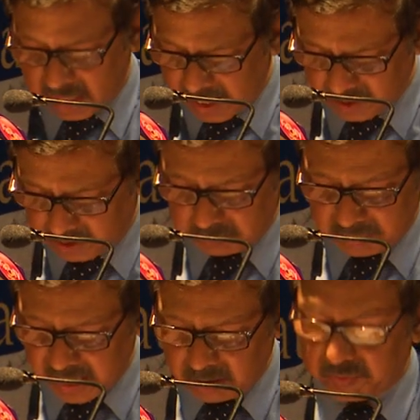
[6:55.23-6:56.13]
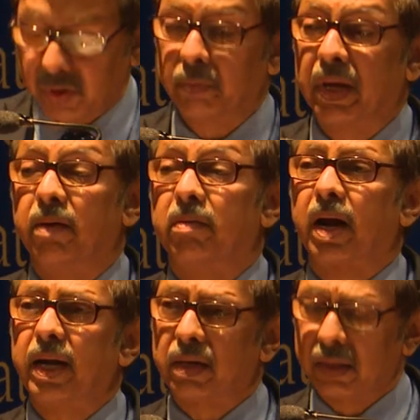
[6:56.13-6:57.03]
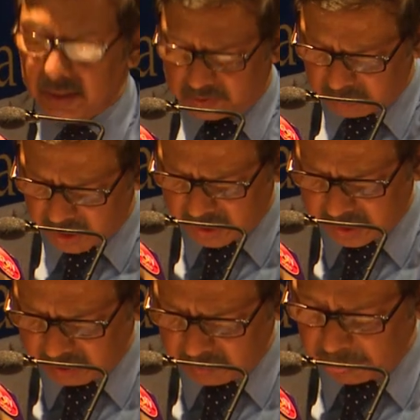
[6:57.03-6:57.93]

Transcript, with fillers: as many of you may have read this morning,